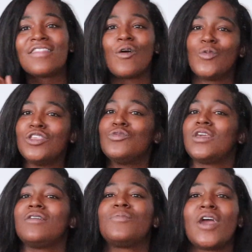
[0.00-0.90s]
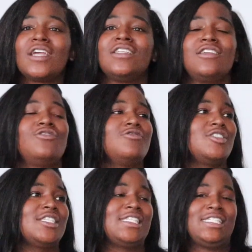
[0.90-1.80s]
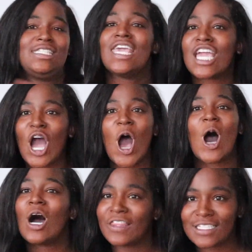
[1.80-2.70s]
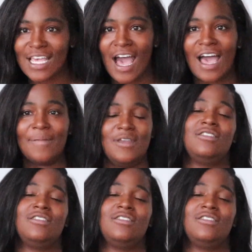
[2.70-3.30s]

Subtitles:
that when you get pregnant, you're just sick all the time.